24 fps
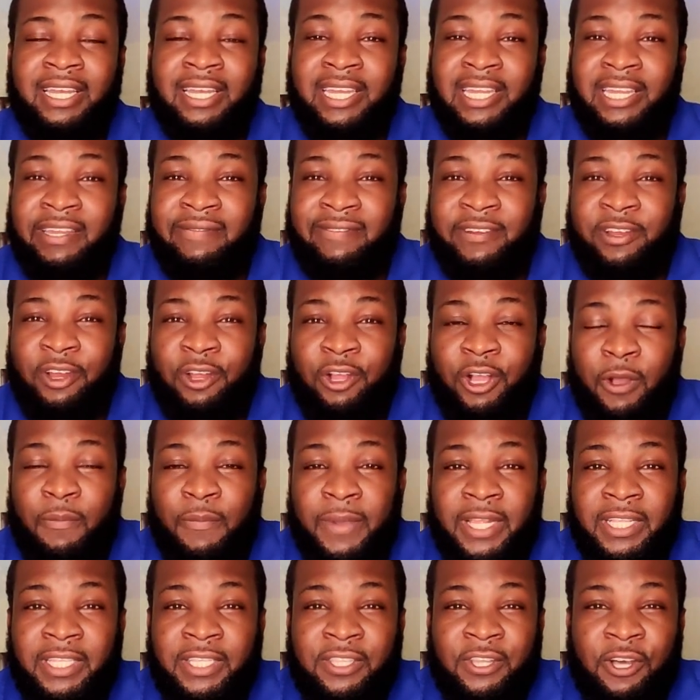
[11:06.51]
Leave your
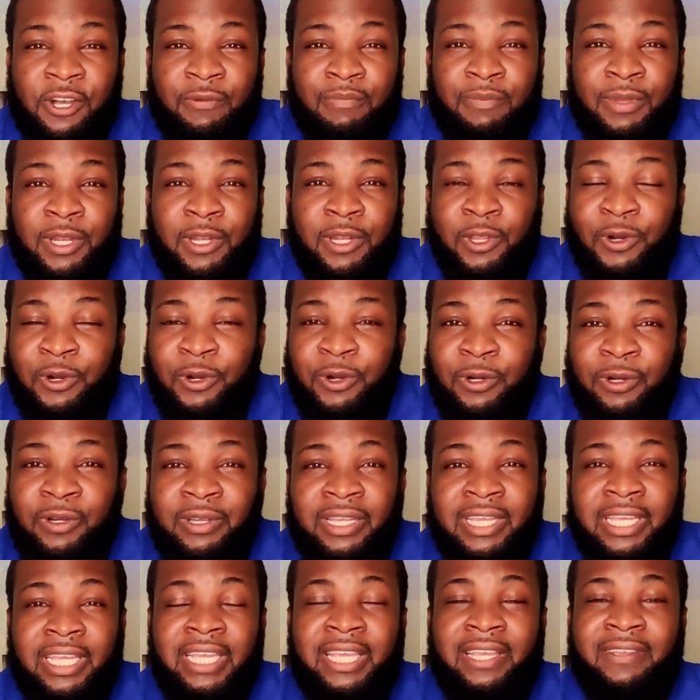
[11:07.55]
comments down below.
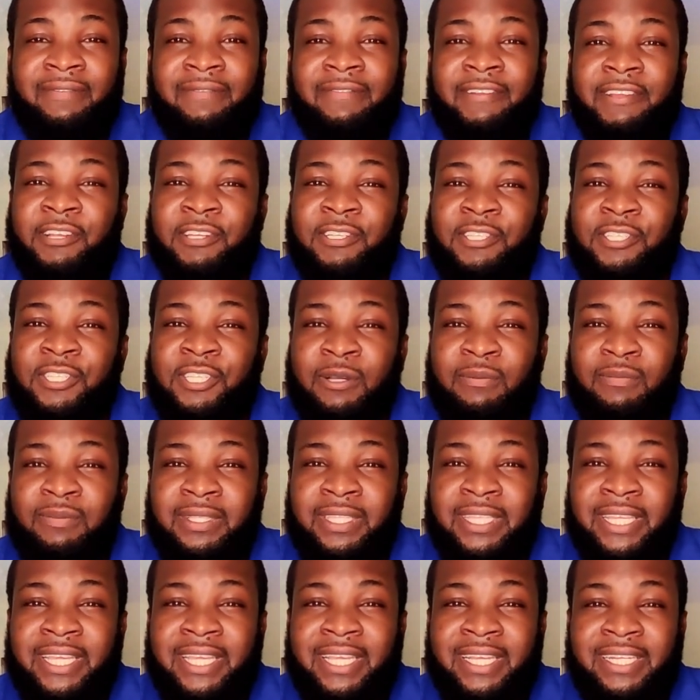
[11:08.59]
If there's
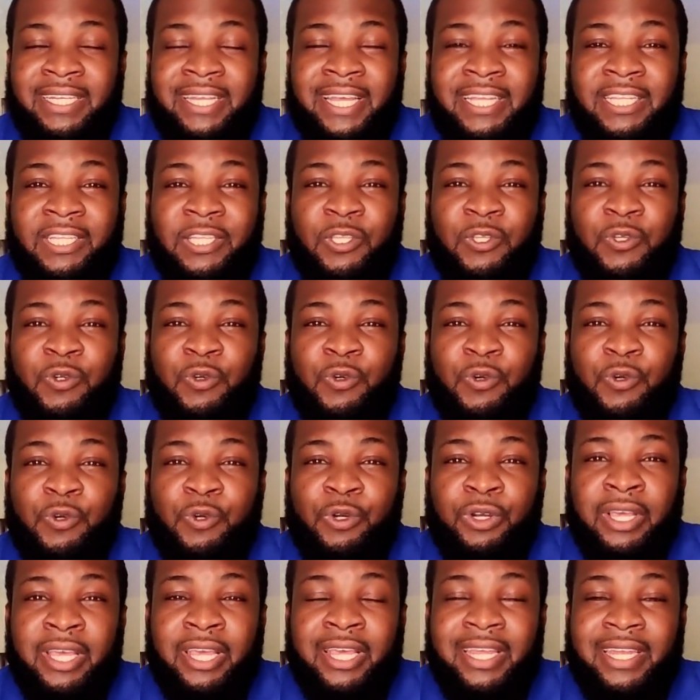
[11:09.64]
something that
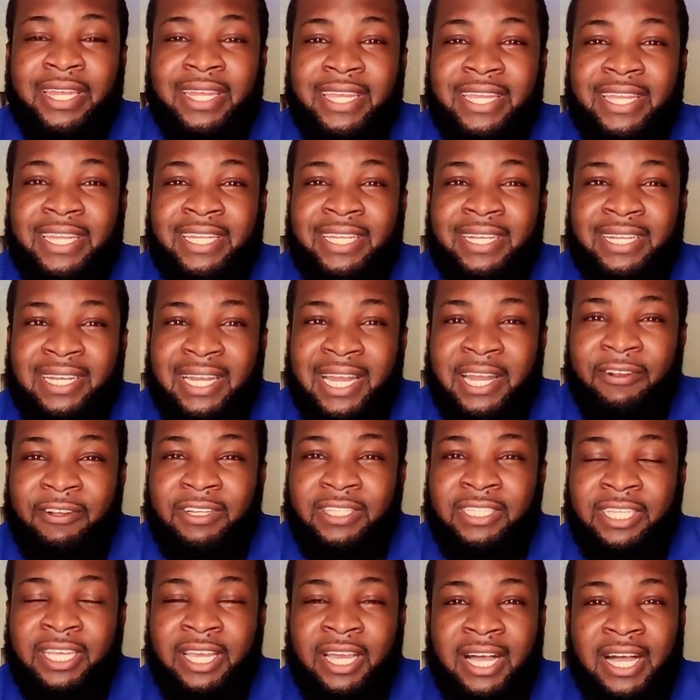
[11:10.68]
you need
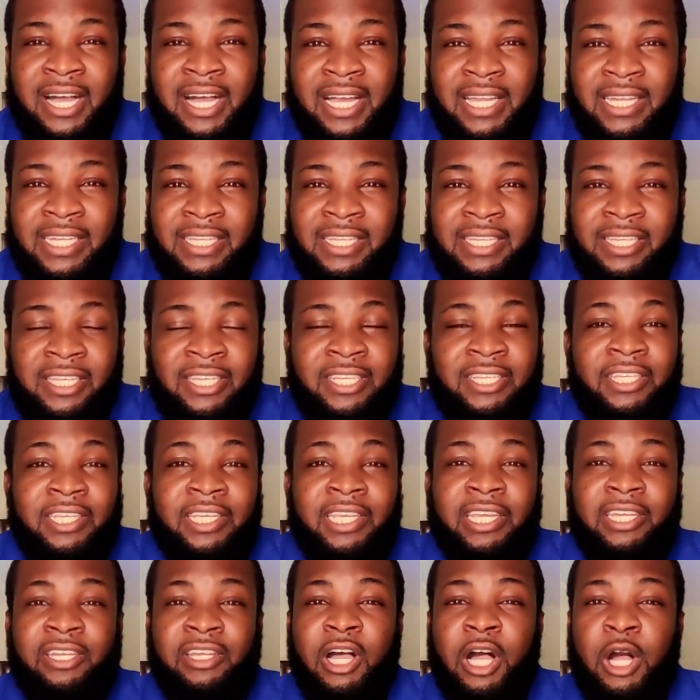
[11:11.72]
clarity on, you
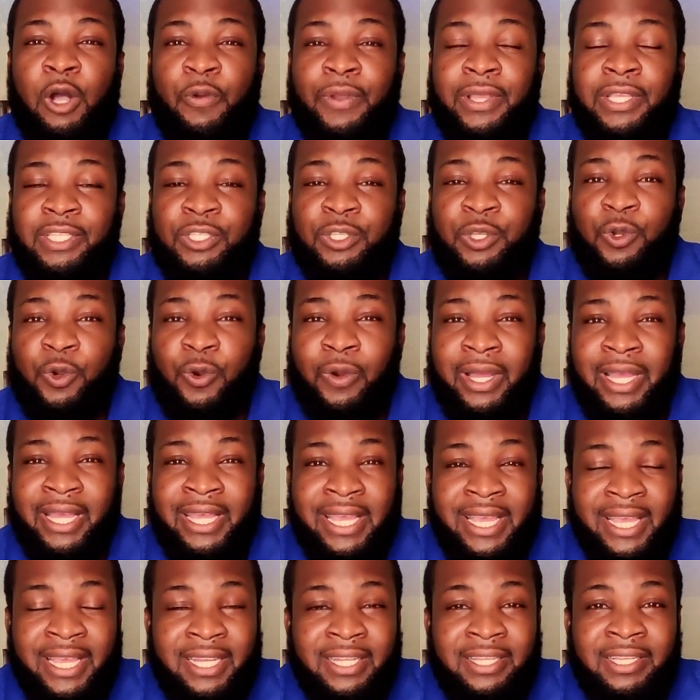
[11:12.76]
can always go
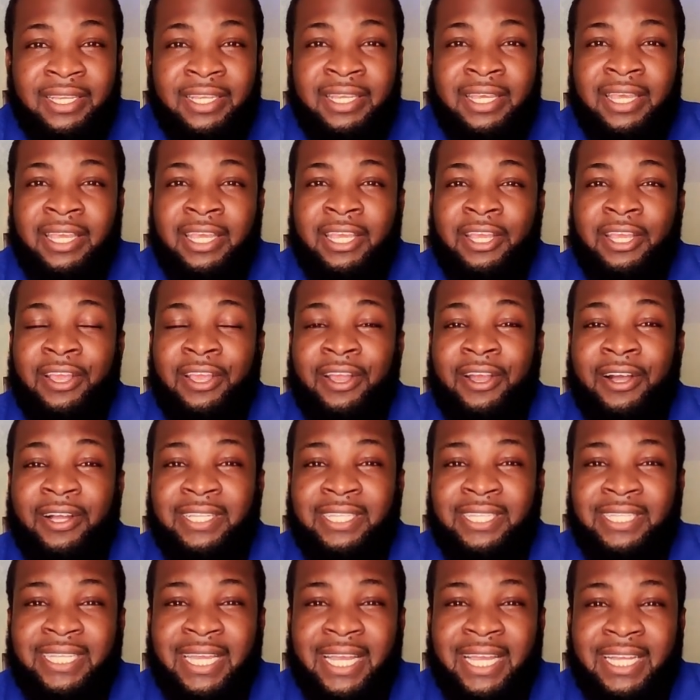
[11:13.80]
ahead,
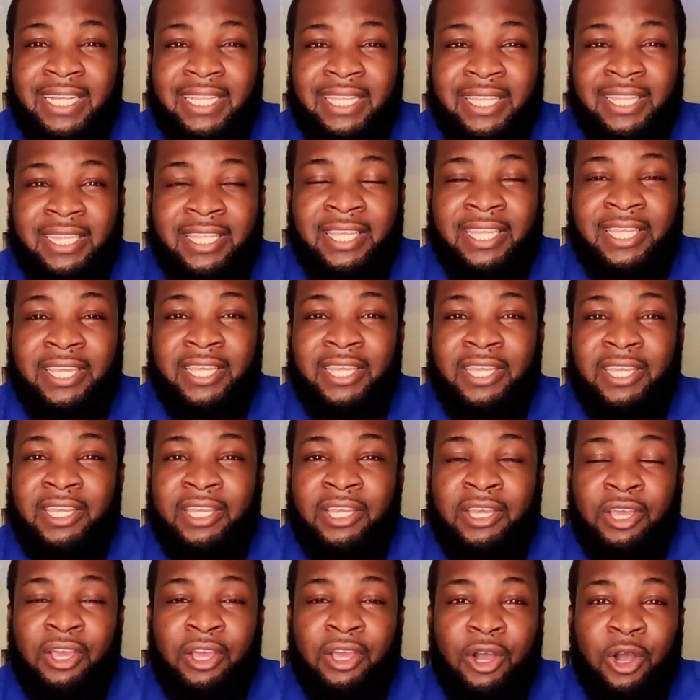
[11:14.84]
contact the
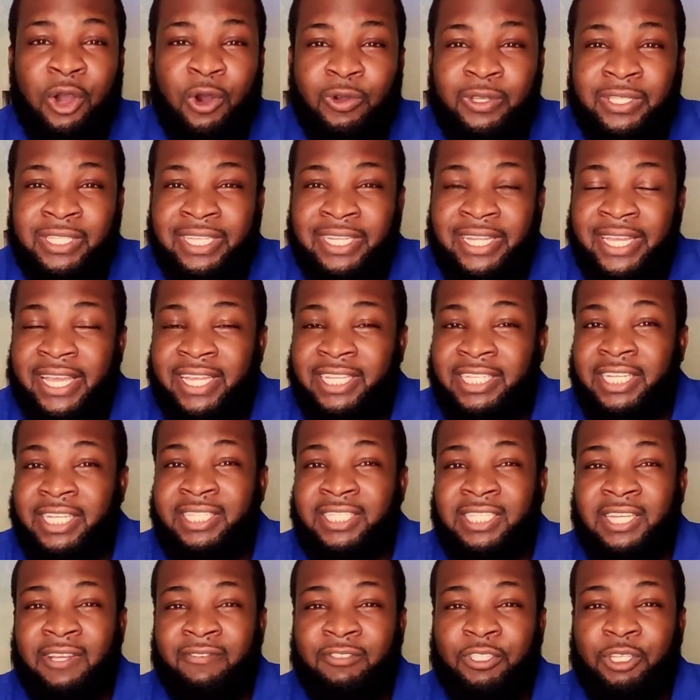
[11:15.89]
Housing
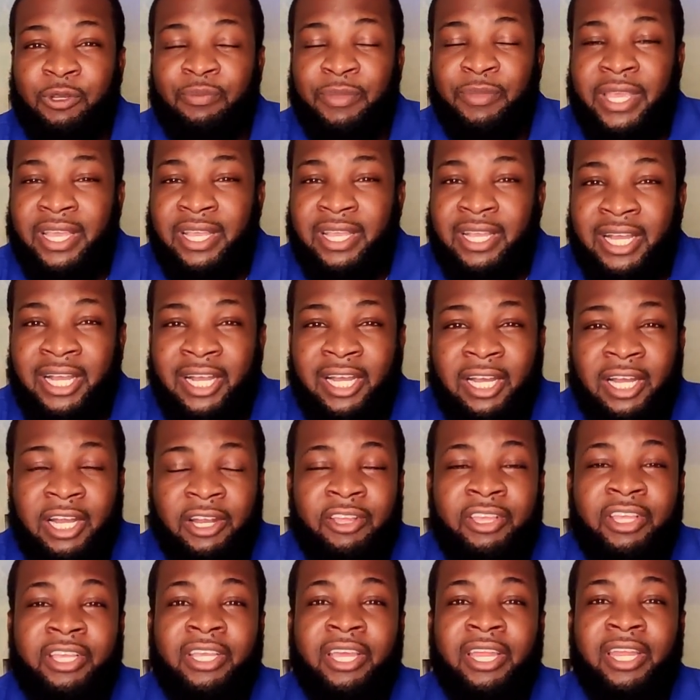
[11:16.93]
Agency of Jamaica,
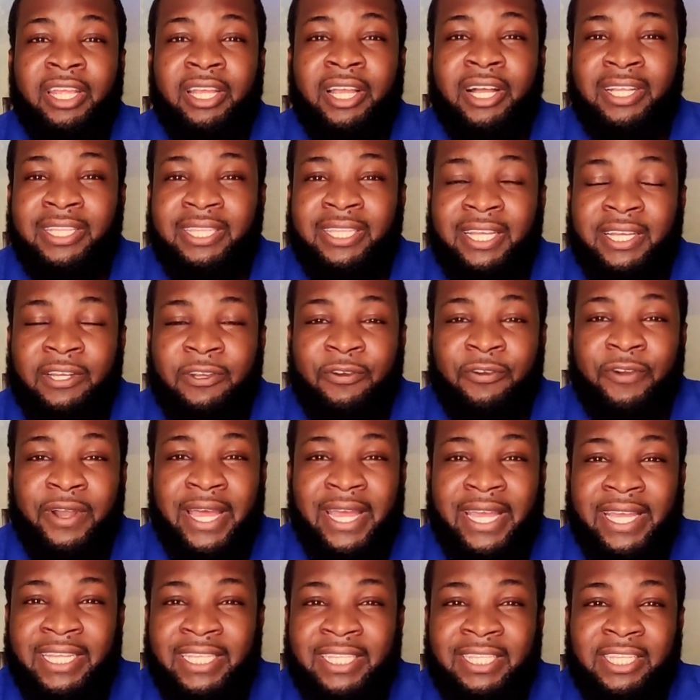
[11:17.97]
or you can contact
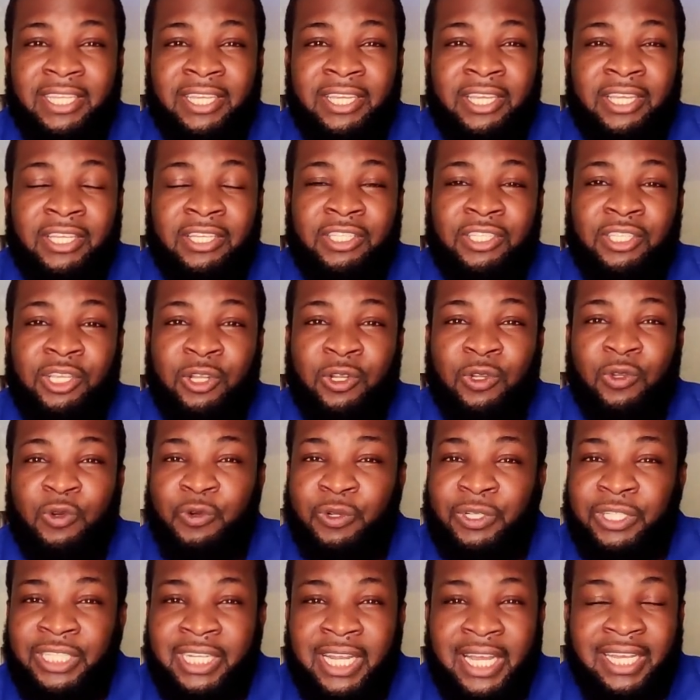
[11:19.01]
Right
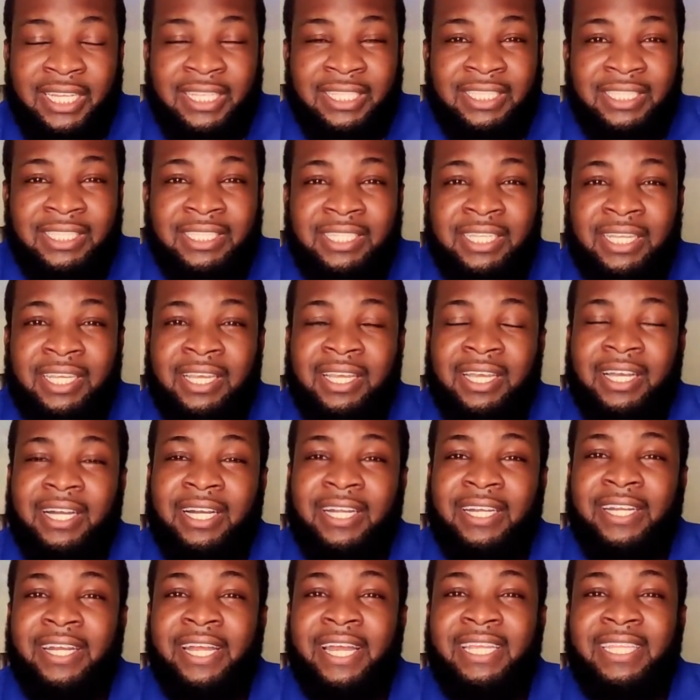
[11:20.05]
Solutions,
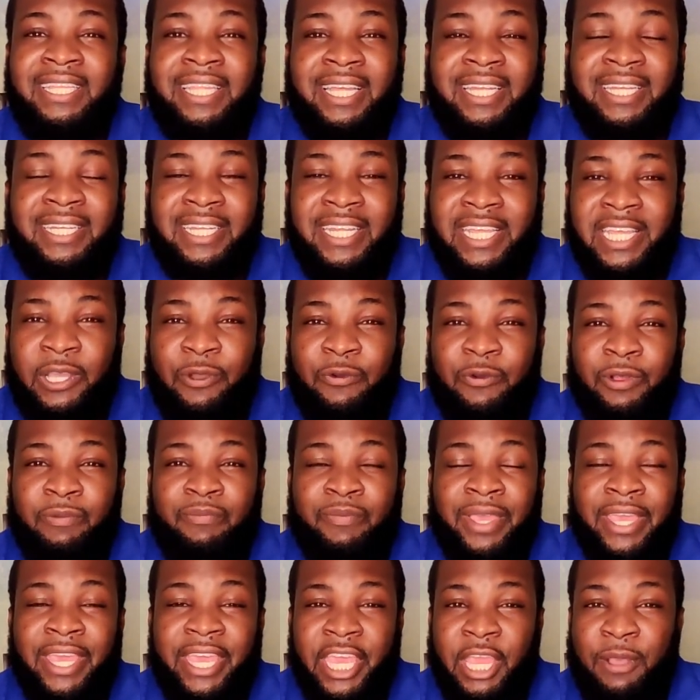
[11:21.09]
alright, and they will
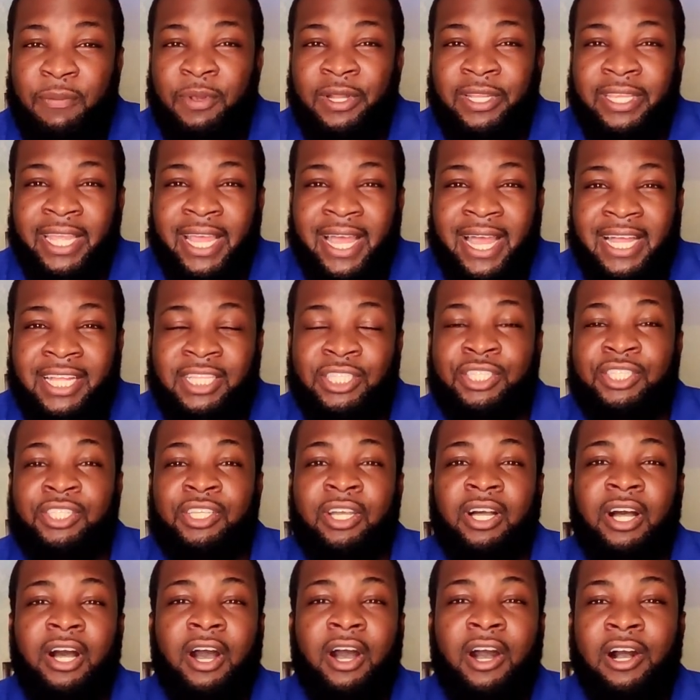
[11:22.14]
be able to
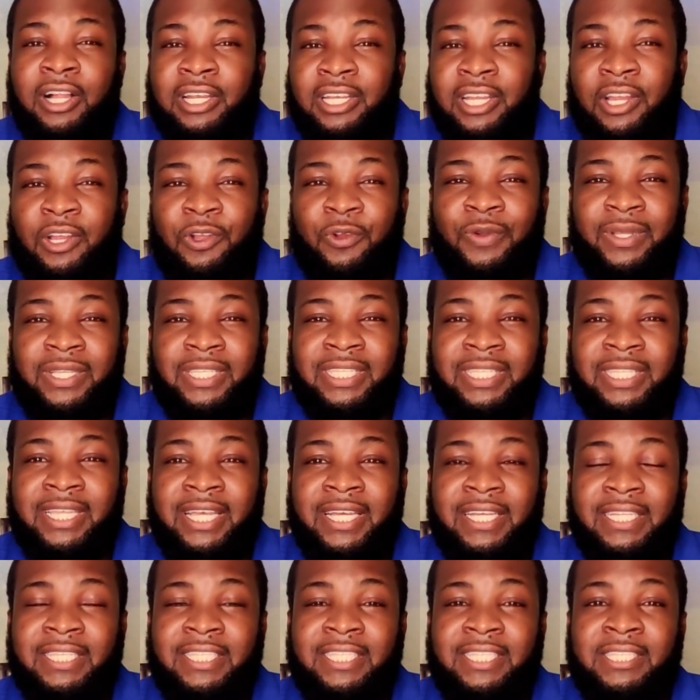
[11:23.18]
answer all your
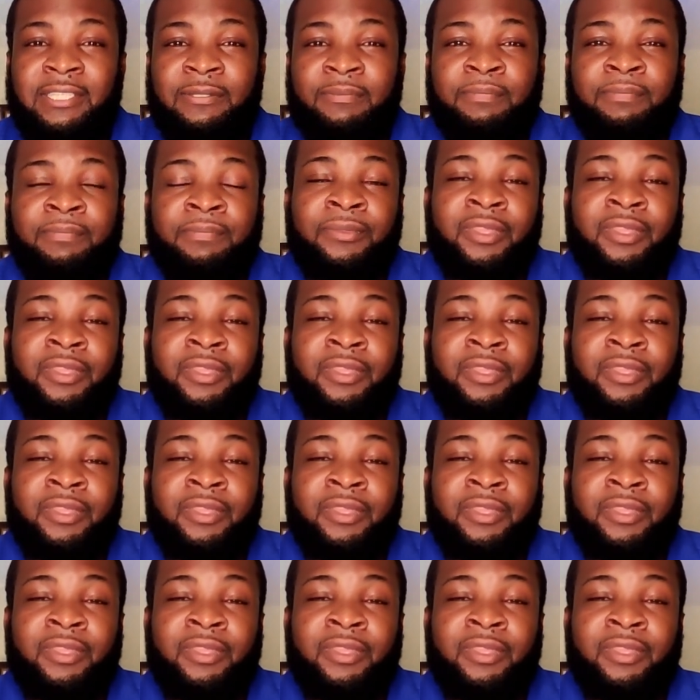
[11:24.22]
questions.